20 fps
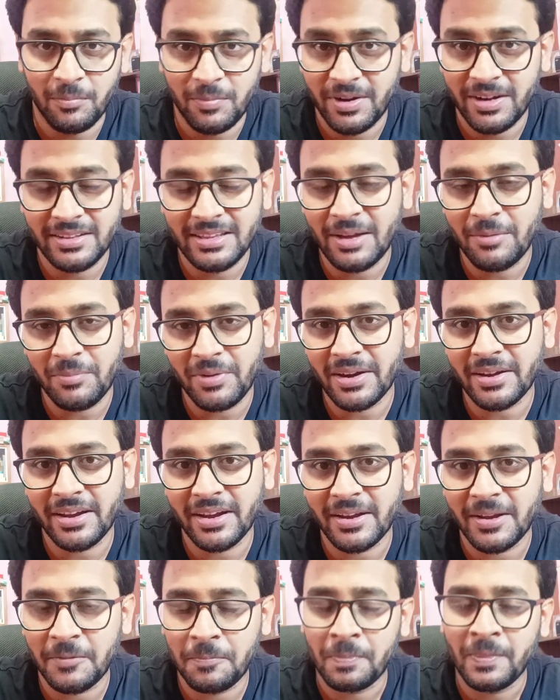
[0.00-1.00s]
complete the mtech
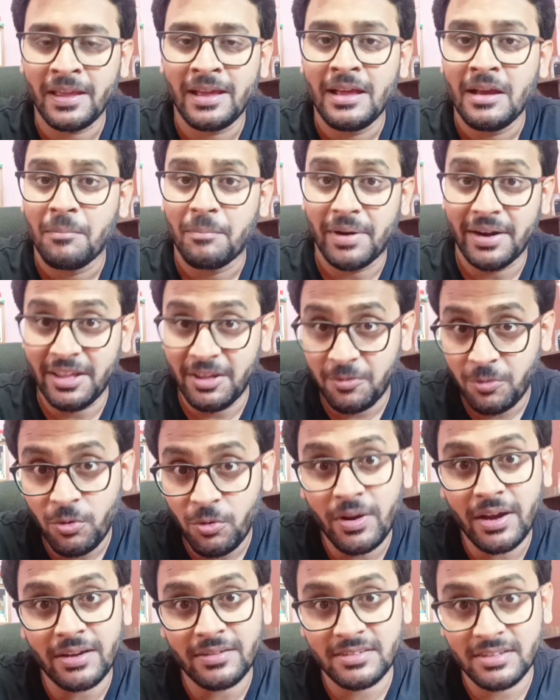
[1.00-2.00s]
degree but if
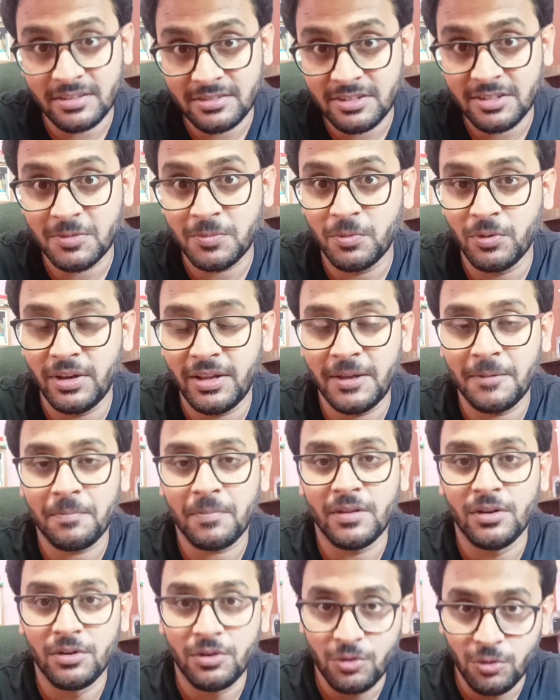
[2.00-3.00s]
you can successfully
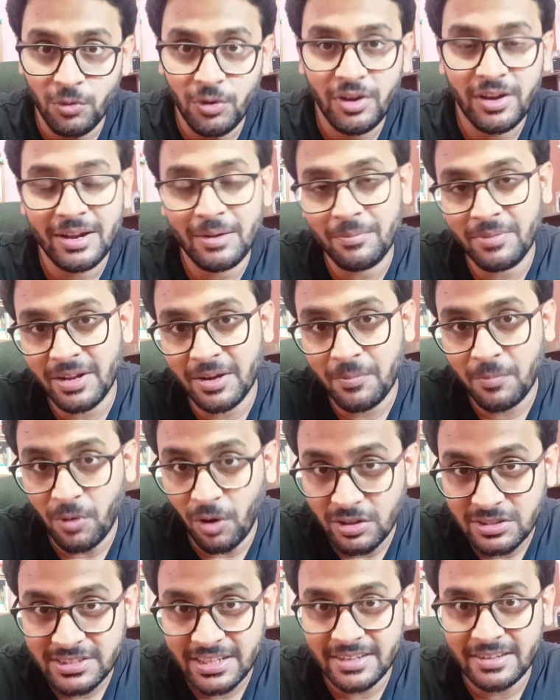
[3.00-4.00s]
do your mtech
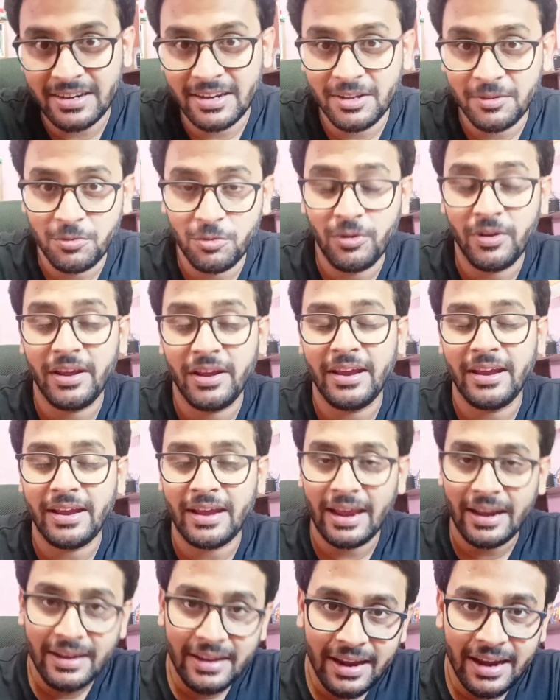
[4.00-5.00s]
project and if you
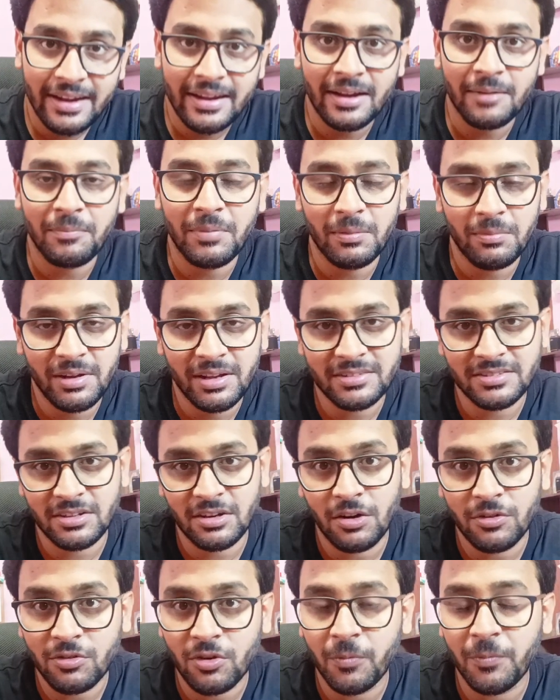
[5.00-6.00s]
can get a
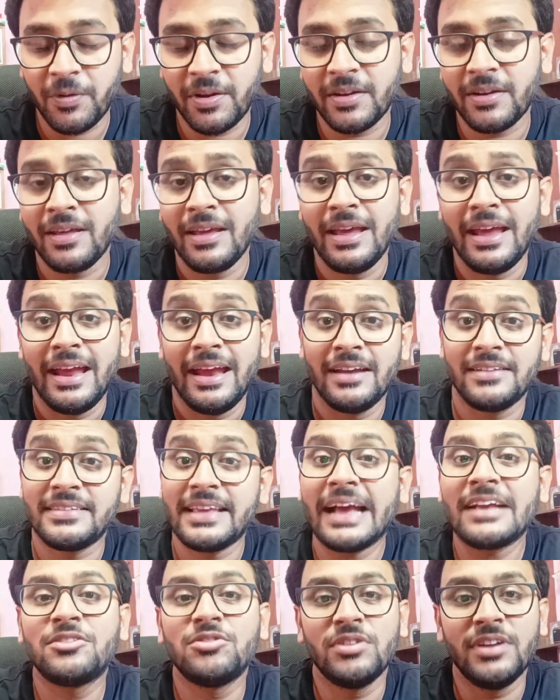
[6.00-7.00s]
publication out of it
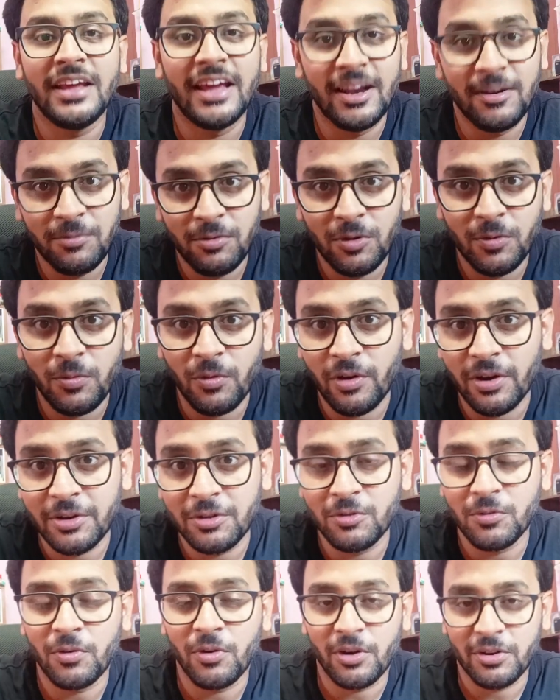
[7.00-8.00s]
it's actually helpful
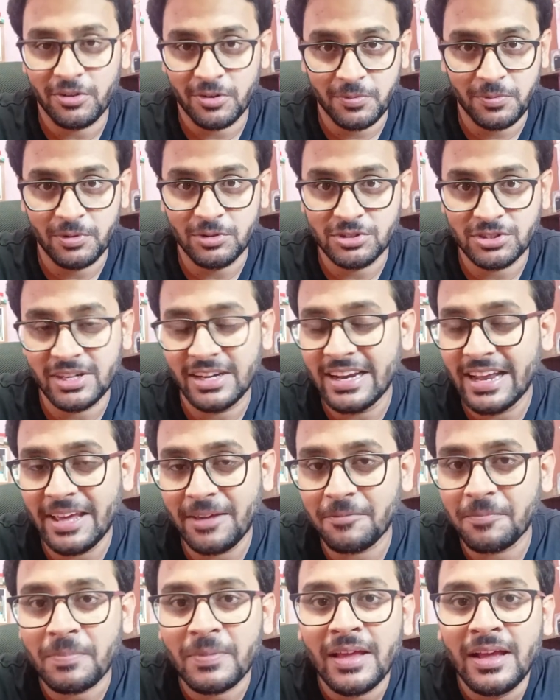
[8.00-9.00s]
for you for your future
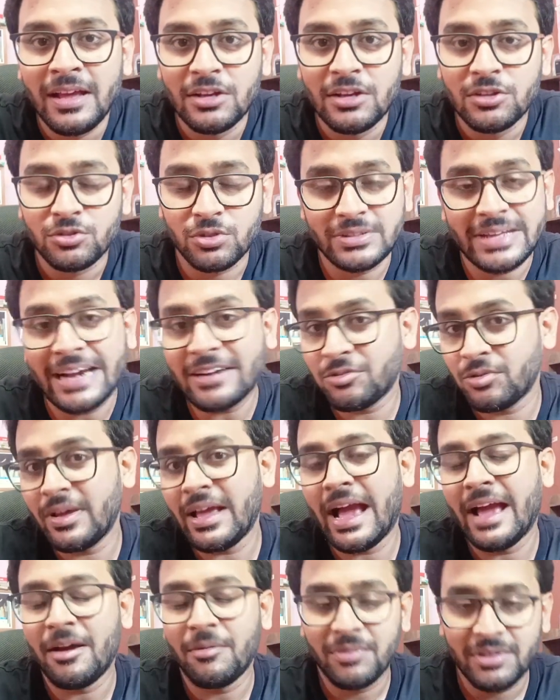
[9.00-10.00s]
life so that's
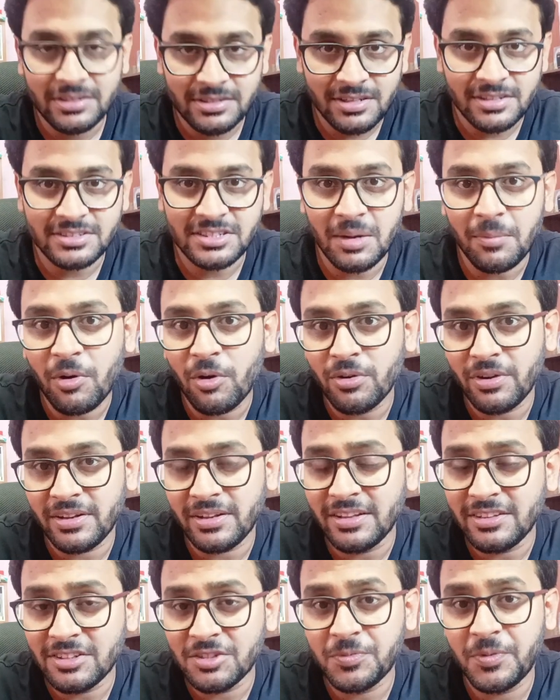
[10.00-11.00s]
why i have discussed about
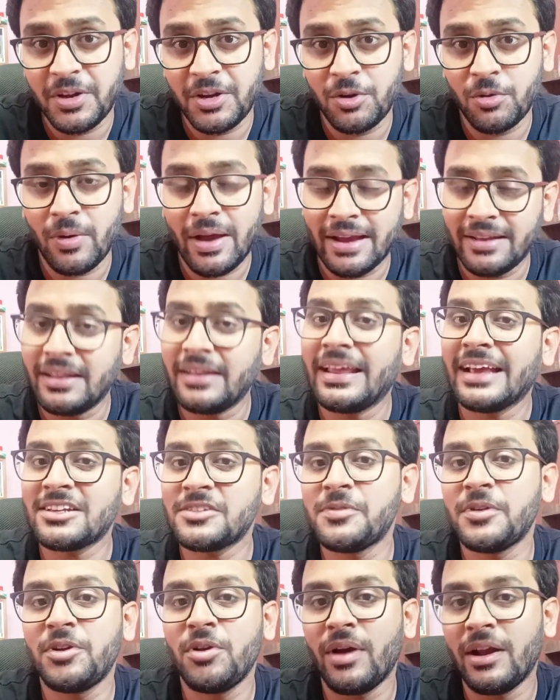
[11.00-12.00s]
it in this video and the
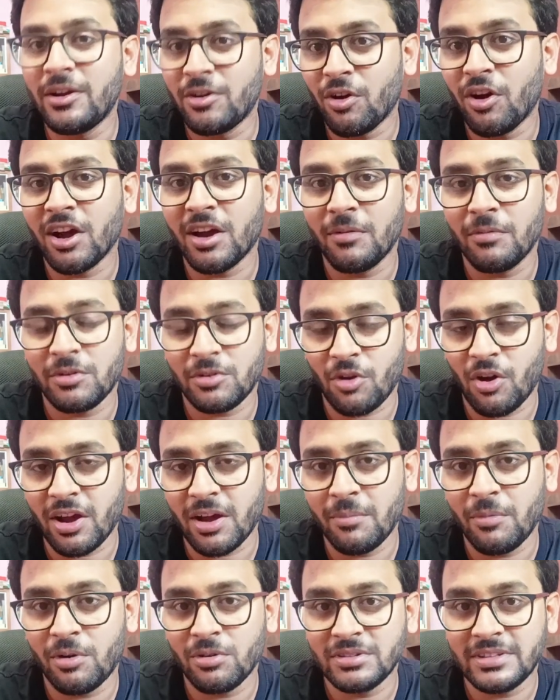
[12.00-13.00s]
next video i'll talk,
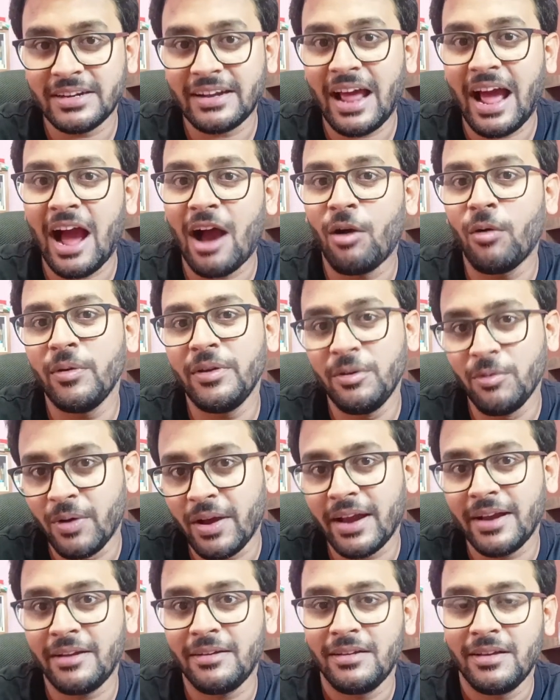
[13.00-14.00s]
talk about that how you
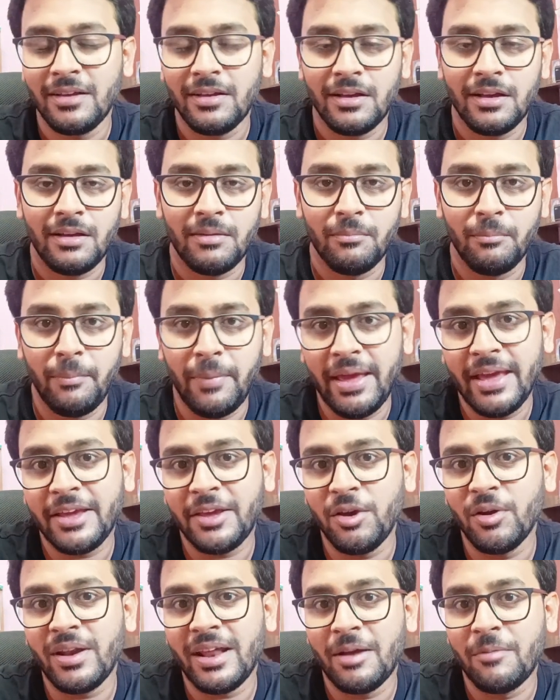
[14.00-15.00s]
can
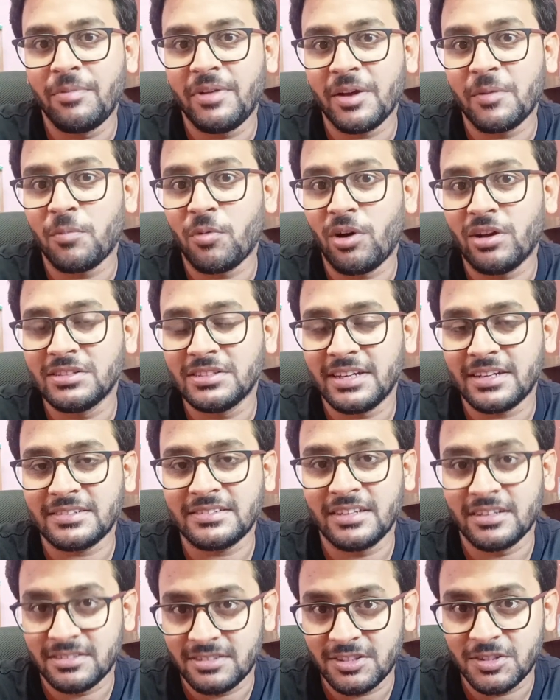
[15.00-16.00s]
make your mtech
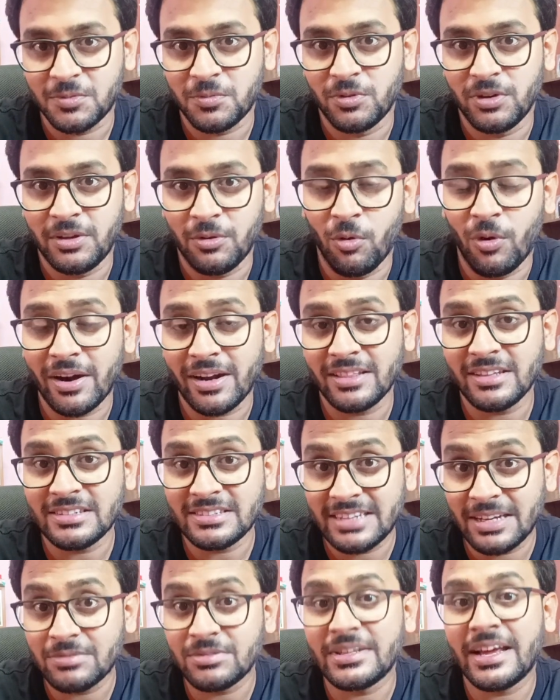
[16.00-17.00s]
project successfully what are
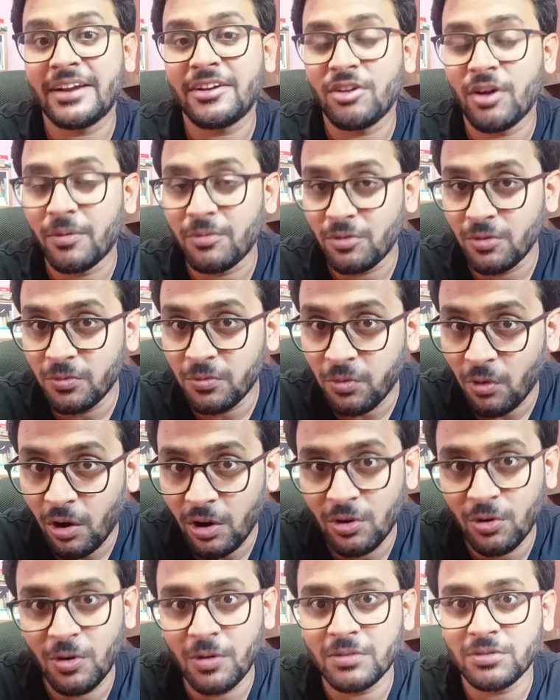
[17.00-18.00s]
the steps that you have to
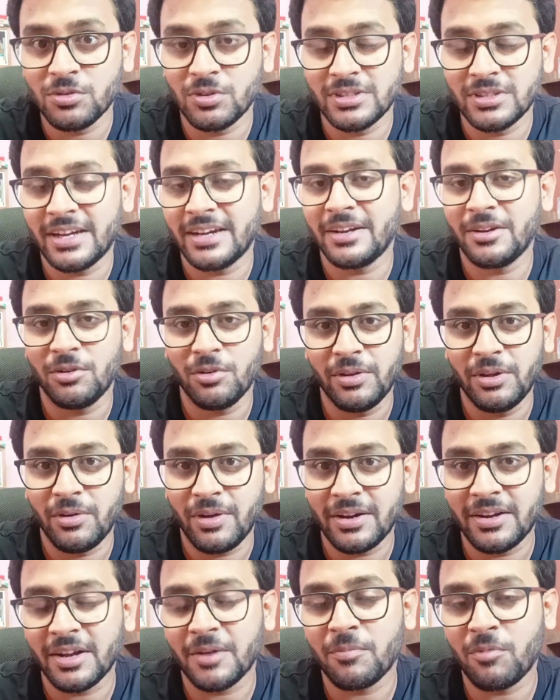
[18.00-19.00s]
follow so that you know you
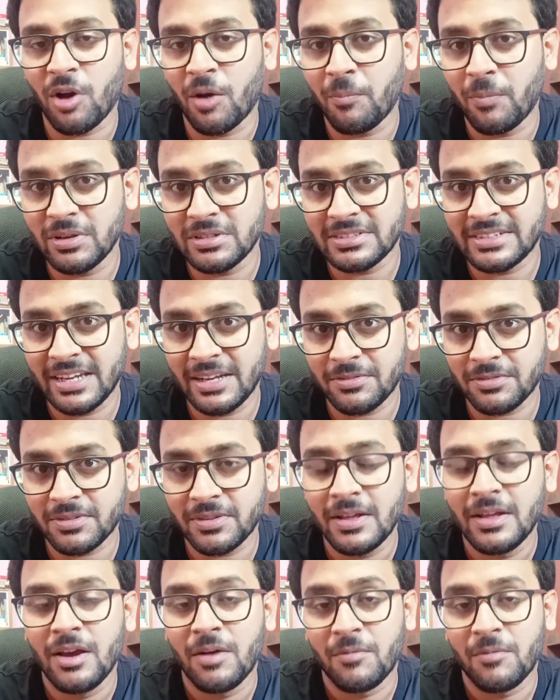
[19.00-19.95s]
can take proper steps